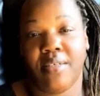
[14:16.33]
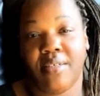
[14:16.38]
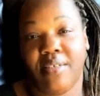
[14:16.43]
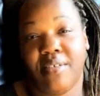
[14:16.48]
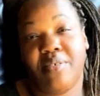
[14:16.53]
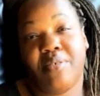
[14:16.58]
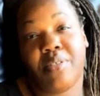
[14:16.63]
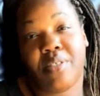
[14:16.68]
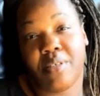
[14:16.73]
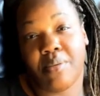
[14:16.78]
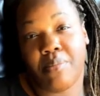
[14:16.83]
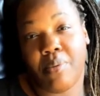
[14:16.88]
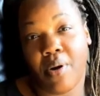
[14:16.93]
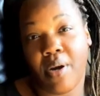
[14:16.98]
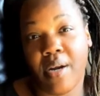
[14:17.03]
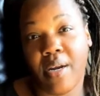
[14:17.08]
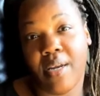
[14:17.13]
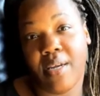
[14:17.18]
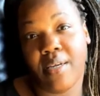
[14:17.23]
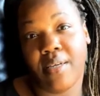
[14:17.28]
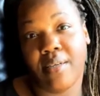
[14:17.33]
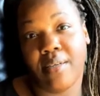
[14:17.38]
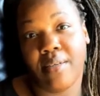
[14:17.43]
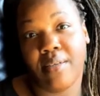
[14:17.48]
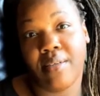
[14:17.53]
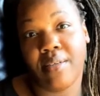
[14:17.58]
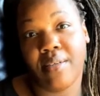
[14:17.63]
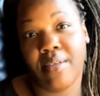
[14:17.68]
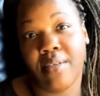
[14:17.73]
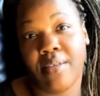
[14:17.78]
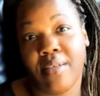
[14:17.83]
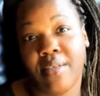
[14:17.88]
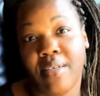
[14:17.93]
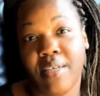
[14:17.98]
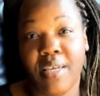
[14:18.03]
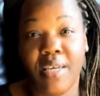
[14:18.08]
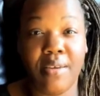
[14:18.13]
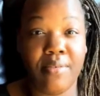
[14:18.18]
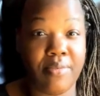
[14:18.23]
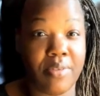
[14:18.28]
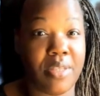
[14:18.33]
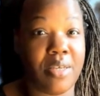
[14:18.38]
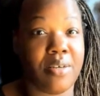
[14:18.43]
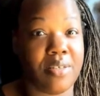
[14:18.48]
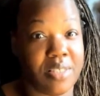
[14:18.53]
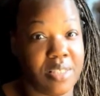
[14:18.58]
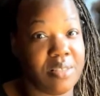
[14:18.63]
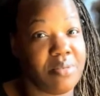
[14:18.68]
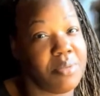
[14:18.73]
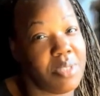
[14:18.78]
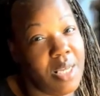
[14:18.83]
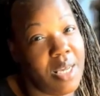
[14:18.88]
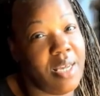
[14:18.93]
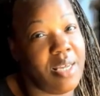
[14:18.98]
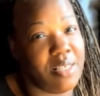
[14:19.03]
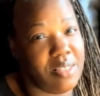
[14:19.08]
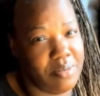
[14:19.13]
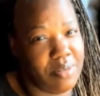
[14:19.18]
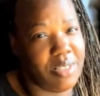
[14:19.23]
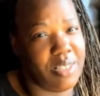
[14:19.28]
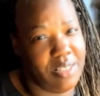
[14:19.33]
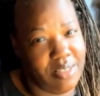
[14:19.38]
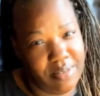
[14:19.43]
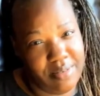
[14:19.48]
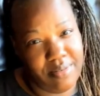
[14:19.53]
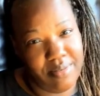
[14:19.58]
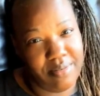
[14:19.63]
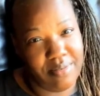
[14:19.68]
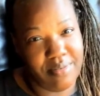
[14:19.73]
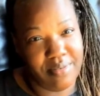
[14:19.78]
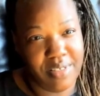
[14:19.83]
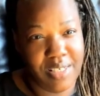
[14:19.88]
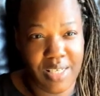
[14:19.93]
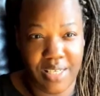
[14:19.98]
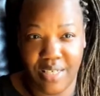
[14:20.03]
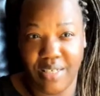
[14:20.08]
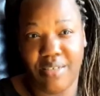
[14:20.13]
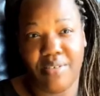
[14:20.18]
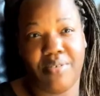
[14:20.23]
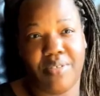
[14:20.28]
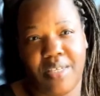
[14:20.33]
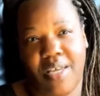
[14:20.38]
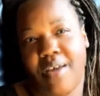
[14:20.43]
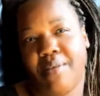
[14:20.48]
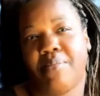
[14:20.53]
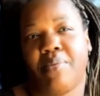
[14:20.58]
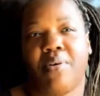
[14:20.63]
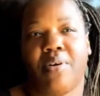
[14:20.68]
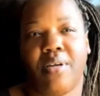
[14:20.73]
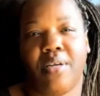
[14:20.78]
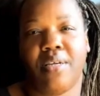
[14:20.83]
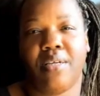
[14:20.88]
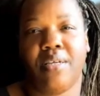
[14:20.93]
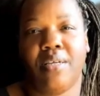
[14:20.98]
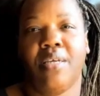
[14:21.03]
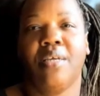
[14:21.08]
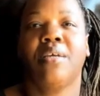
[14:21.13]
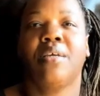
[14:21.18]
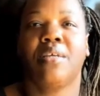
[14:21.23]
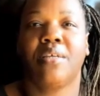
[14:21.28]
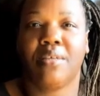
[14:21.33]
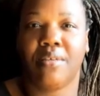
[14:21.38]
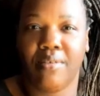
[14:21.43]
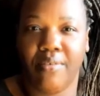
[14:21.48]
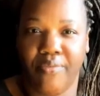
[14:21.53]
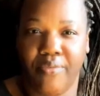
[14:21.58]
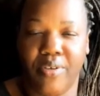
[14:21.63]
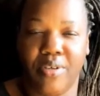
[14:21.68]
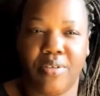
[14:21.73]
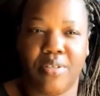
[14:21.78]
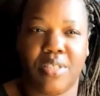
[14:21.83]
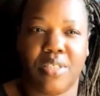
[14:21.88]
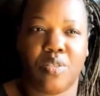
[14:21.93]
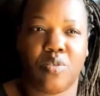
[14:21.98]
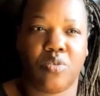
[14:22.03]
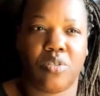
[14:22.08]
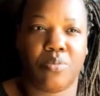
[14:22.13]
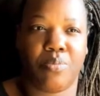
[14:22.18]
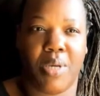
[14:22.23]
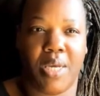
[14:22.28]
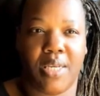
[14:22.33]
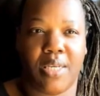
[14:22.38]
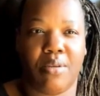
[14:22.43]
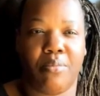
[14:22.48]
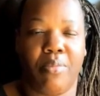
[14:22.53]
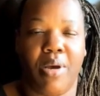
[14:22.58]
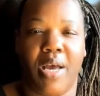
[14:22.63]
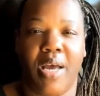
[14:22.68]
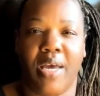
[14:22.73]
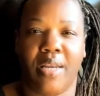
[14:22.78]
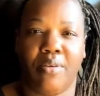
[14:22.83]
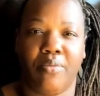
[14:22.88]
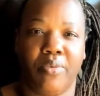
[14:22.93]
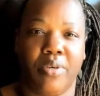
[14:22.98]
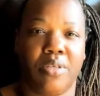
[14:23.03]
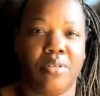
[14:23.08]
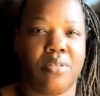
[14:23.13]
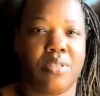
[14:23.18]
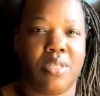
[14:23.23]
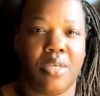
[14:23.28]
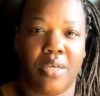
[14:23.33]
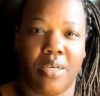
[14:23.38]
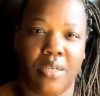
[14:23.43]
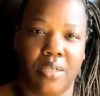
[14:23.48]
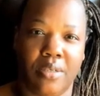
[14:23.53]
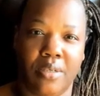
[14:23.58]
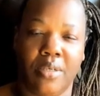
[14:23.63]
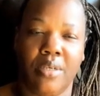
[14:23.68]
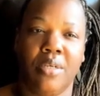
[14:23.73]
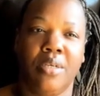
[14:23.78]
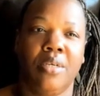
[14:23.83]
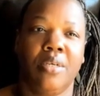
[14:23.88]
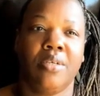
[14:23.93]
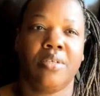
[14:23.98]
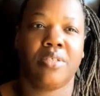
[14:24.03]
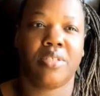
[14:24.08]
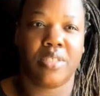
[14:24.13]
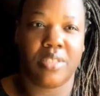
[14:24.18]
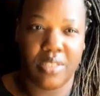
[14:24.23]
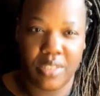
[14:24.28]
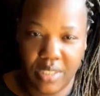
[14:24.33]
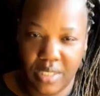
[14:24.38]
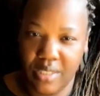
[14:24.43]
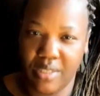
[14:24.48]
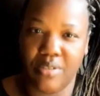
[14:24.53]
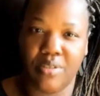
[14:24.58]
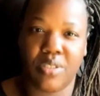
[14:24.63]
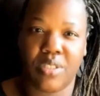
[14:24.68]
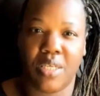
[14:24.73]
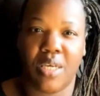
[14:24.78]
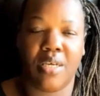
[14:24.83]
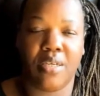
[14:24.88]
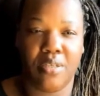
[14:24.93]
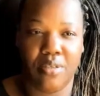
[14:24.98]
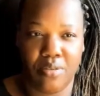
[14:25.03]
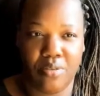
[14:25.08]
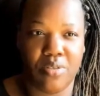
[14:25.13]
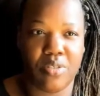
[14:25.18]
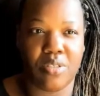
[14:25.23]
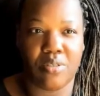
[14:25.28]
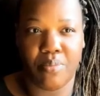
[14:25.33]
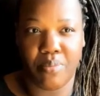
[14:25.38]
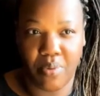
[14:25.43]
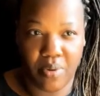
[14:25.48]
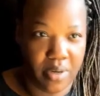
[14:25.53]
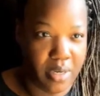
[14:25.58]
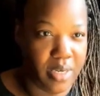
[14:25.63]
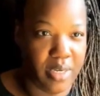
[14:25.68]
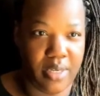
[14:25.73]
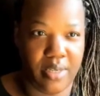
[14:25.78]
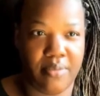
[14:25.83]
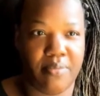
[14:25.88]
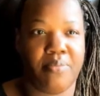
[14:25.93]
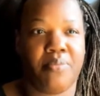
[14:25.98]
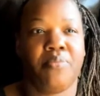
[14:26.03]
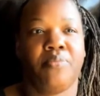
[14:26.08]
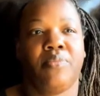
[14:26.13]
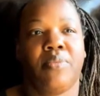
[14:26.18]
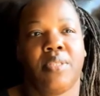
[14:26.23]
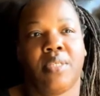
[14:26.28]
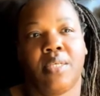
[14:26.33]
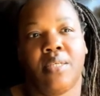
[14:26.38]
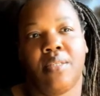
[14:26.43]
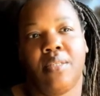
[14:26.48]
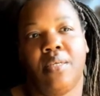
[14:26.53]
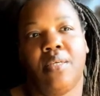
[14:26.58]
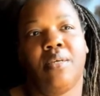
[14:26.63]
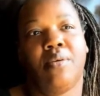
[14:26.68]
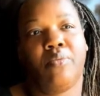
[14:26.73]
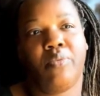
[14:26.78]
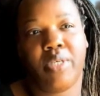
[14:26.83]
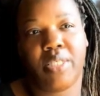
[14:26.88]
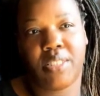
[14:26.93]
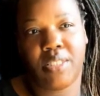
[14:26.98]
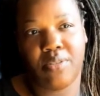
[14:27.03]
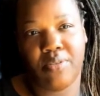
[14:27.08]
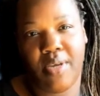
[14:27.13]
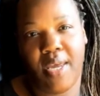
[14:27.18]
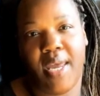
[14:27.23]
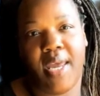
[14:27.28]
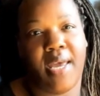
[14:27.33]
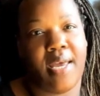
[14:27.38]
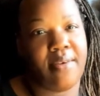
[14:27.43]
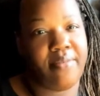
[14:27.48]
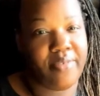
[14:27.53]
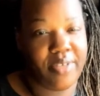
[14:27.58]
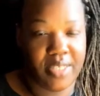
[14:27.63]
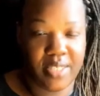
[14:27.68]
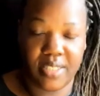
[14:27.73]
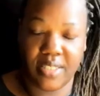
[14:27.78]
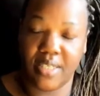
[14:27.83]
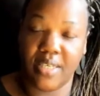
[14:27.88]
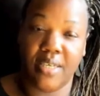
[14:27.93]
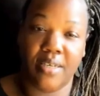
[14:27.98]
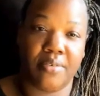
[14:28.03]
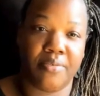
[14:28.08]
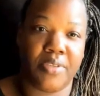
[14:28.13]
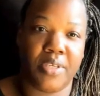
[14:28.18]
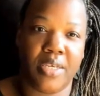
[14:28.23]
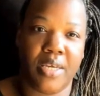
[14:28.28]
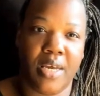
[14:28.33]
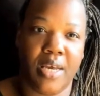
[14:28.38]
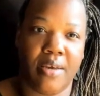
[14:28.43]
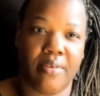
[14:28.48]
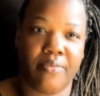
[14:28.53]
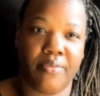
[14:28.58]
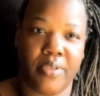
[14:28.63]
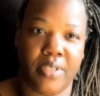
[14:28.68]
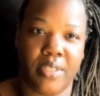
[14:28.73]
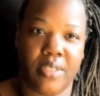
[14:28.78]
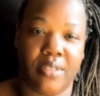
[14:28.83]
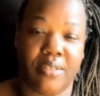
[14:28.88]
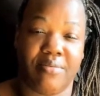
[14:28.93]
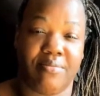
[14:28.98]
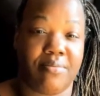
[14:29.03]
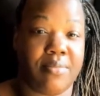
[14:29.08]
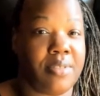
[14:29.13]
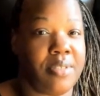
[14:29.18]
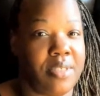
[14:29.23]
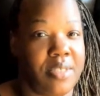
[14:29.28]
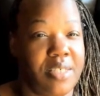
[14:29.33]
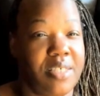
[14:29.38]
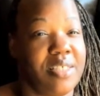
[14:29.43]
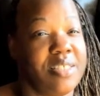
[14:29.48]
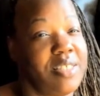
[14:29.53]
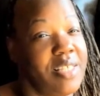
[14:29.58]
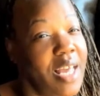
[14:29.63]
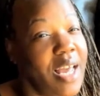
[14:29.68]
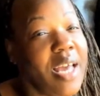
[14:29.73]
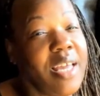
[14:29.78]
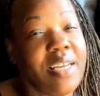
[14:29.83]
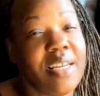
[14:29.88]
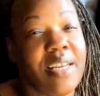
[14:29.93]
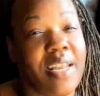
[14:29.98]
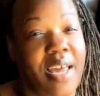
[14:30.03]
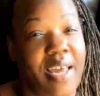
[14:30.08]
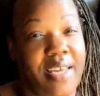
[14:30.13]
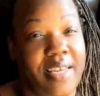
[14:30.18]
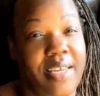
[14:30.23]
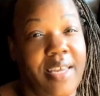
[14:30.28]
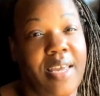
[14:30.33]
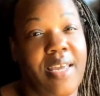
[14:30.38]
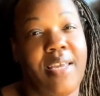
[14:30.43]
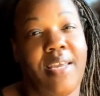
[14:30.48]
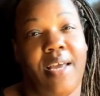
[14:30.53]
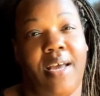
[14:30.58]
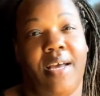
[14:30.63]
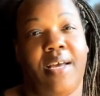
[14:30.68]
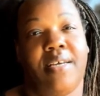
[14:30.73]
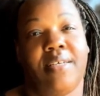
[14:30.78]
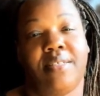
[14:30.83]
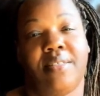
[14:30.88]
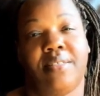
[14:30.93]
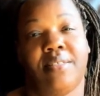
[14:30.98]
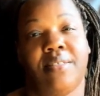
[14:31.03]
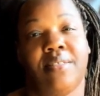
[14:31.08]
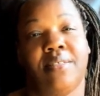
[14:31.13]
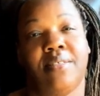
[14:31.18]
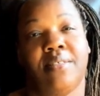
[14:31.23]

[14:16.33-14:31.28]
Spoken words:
use your brain, even though sometimes we do need to use our brain, you feel disrespected by it, and when you tell her, she still say use your brain, then what you have isn't healthy conflict. It's kind of like chaos.